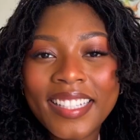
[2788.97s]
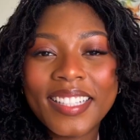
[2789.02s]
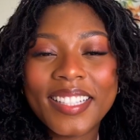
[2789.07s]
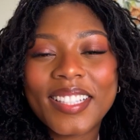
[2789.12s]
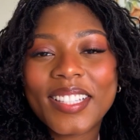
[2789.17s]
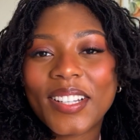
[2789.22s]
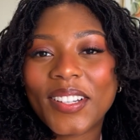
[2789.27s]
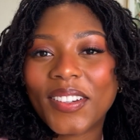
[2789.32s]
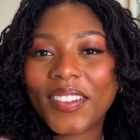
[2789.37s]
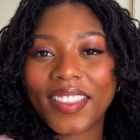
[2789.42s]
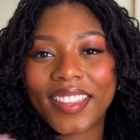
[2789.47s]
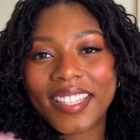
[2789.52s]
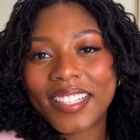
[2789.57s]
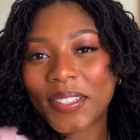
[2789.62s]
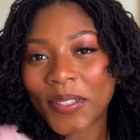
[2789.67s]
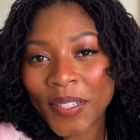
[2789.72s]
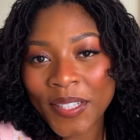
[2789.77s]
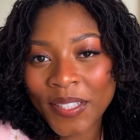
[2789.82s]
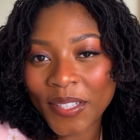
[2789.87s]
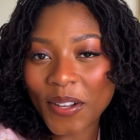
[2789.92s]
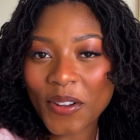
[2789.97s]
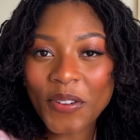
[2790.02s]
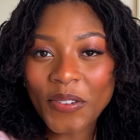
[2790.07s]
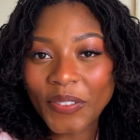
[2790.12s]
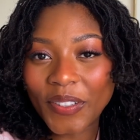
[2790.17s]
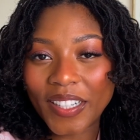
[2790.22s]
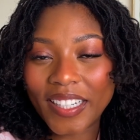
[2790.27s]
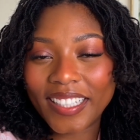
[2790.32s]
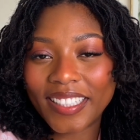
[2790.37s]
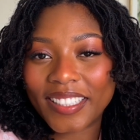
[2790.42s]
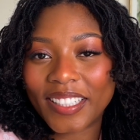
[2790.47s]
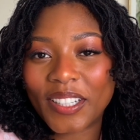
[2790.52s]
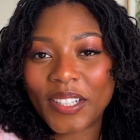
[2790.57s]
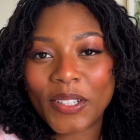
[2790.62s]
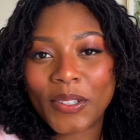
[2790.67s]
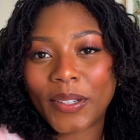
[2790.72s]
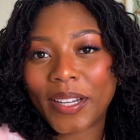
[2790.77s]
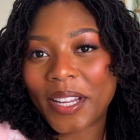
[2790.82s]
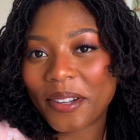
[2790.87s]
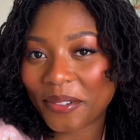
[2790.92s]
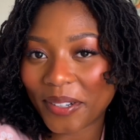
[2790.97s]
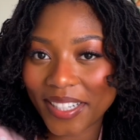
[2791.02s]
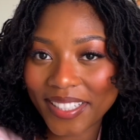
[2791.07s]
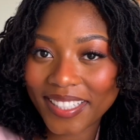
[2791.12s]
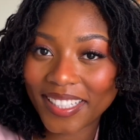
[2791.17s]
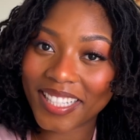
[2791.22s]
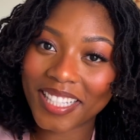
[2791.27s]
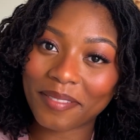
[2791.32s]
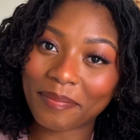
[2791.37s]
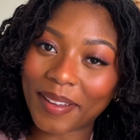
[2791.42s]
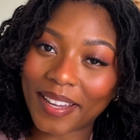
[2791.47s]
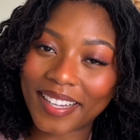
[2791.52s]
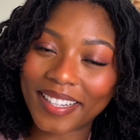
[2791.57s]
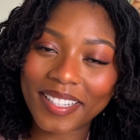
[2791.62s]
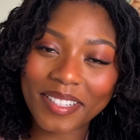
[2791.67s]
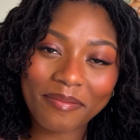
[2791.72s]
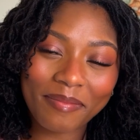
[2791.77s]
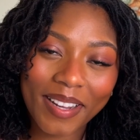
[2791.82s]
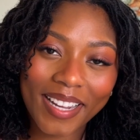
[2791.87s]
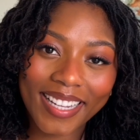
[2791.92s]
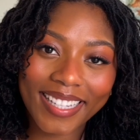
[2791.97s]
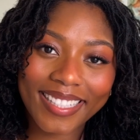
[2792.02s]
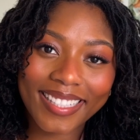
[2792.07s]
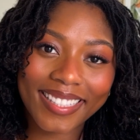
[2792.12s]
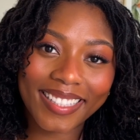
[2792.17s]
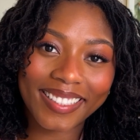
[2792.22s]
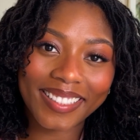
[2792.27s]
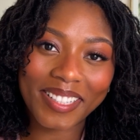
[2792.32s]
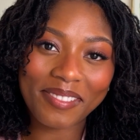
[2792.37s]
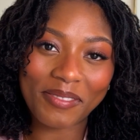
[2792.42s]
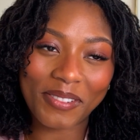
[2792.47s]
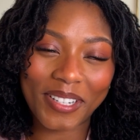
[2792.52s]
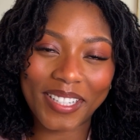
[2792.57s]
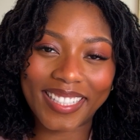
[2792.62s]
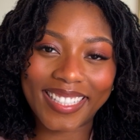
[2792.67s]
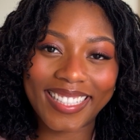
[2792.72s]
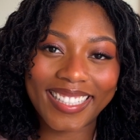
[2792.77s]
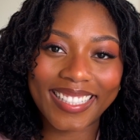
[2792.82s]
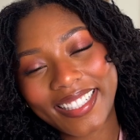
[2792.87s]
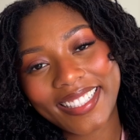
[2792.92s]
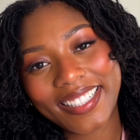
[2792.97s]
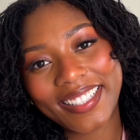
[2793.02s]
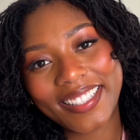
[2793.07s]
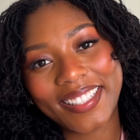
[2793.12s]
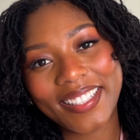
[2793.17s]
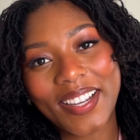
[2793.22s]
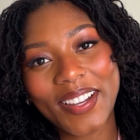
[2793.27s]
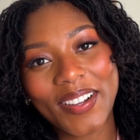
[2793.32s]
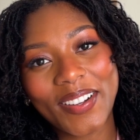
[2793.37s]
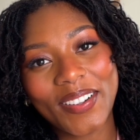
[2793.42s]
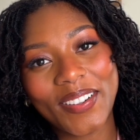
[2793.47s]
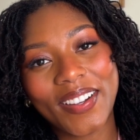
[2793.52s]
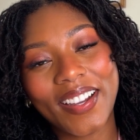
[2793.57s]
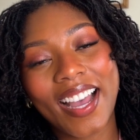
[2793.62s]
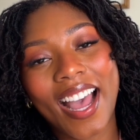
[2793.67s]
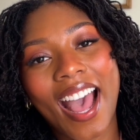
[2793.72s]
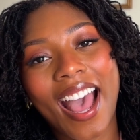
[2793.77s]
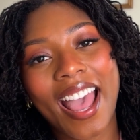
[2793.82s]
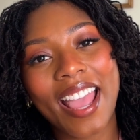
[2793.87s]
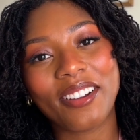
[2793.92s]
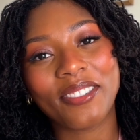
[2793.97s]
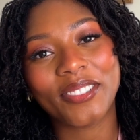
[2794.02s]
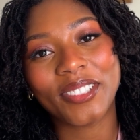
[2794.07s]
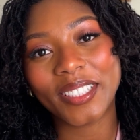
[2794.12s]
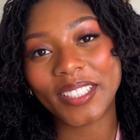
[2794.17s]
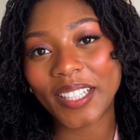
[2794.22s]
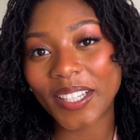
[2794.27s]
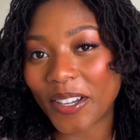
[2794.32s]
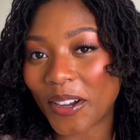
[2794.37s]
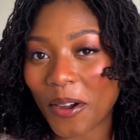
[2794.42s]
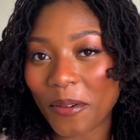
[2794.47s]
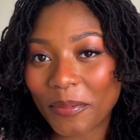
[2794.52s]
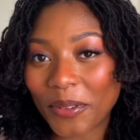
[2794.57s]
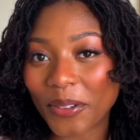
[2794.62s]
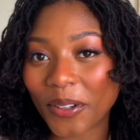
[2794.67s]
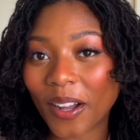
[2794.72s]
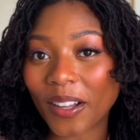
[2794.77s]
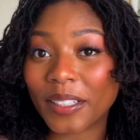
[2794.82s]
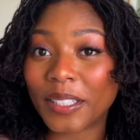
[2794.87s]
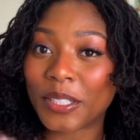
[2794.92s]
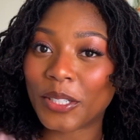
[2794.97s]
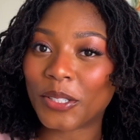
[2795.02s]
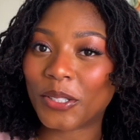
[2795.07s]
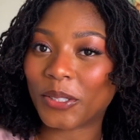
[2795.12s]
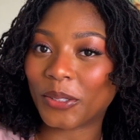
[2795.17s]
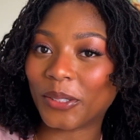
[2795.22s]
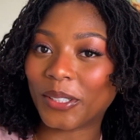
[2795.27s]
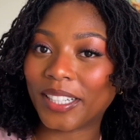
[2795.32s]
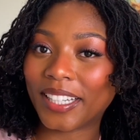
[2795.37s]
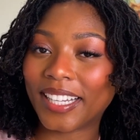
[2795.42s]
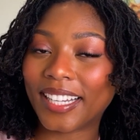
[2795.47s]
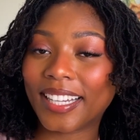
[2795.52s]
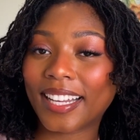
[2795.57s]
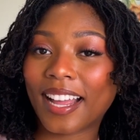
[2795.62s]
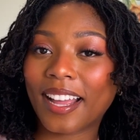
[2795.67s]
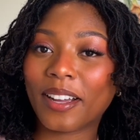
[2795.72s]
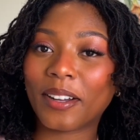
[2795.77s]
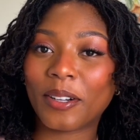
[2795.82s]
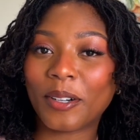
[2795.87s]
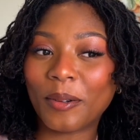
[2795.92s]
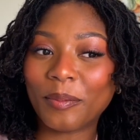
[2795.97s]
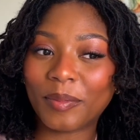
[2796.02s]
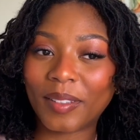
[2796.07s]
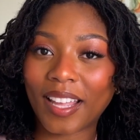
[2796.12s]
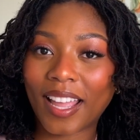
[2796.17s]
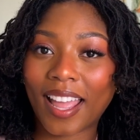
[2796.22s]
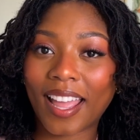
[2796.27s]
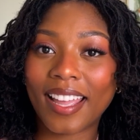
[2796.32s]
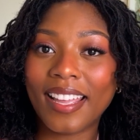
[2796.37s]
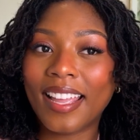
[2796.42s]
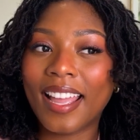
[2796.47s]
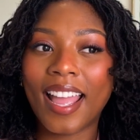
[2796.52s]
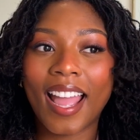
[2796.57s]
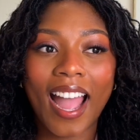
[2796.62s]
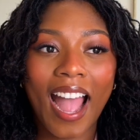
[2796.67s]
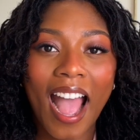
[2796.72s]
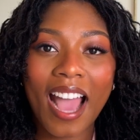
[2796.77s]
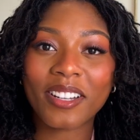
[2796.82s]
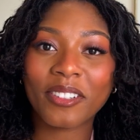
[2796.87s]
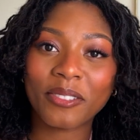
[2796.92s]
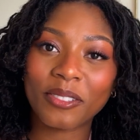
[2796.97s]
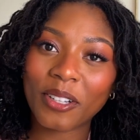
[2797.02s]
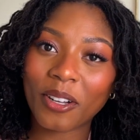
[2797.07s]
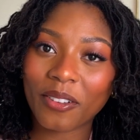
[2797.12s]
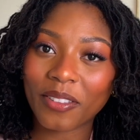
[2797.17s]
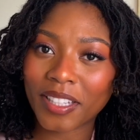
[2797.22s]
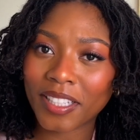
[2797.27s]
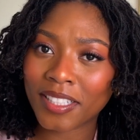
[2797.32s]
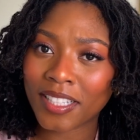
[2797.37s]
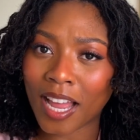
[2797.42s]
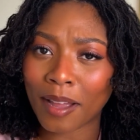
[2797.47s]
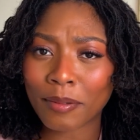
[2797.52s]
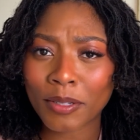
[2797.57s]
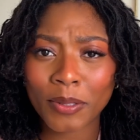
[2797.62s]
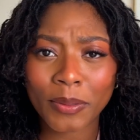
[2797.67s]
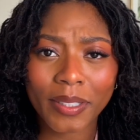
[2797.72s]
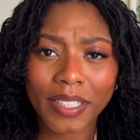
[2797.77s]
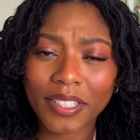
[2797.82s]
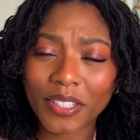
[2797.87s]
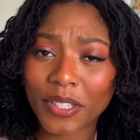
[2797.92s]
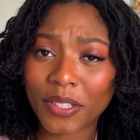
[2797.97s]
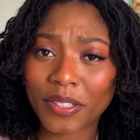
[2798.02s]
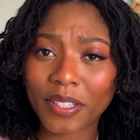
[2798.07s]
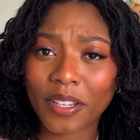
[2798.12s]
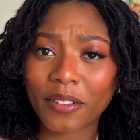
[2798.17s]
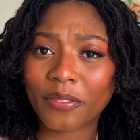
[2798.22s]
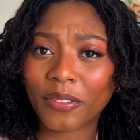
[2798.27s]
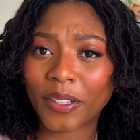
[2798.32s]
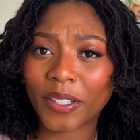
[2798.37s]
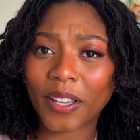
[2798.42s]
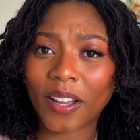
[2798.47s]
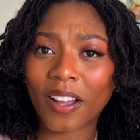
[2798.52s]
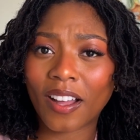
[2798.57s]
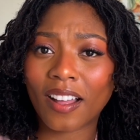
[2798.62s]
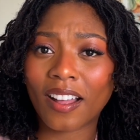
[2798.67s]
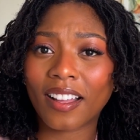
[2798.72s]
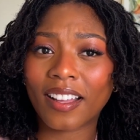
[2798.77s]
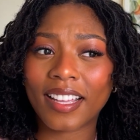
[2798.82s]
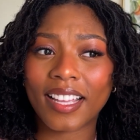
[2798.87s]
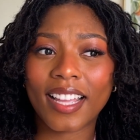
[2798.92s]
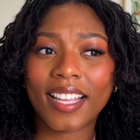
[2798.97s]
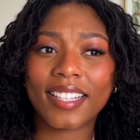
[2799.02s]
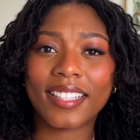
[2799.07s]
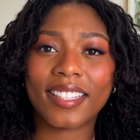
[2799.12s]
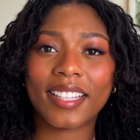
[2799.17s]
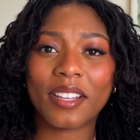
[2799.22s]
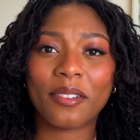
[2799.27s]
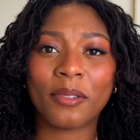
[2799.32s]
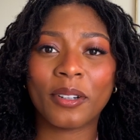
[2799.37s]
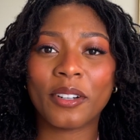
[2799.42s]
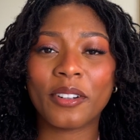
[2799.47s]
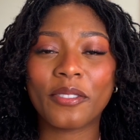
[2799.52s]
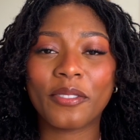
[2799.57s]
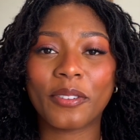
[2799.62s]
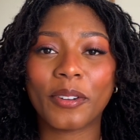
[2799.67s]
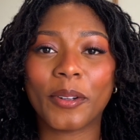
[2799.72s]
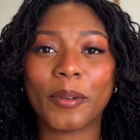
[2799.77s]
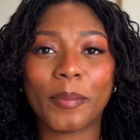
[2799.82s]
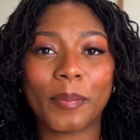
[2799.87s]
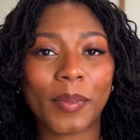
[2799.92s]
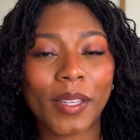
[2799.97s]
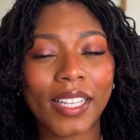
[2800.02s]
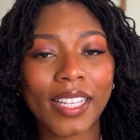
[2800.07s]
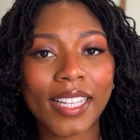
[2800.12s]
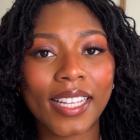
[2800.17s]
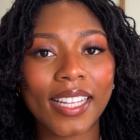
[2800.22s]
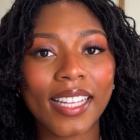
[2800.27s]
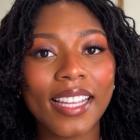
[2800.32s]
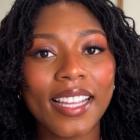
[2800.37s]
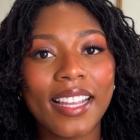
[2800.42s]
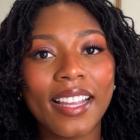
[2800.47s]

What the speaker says: So this was so fun, a great way to spend my Sunday morning. So I really hope you all enjoyed. I hope that, I don't know, these topics were interesting for y'all as they were for me.